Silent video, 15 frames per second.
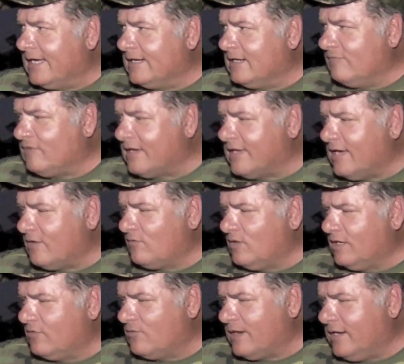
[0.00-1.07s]
and if I
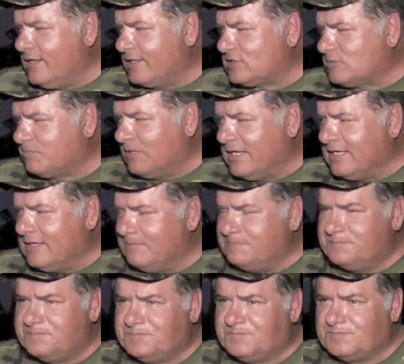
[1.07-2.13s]
can't really readily explain
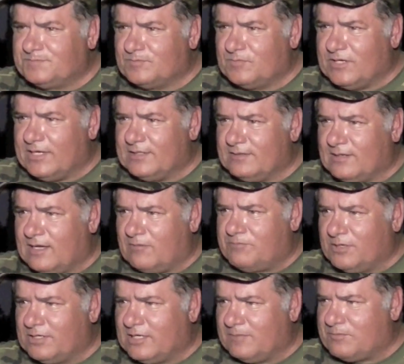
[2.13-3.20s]
it, then
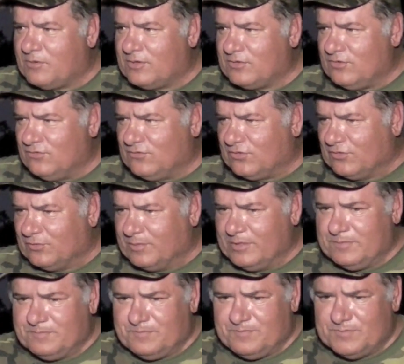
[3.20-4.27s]
I'll put it up on
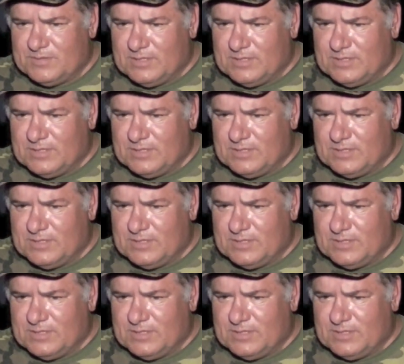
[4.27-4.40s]
YouTube.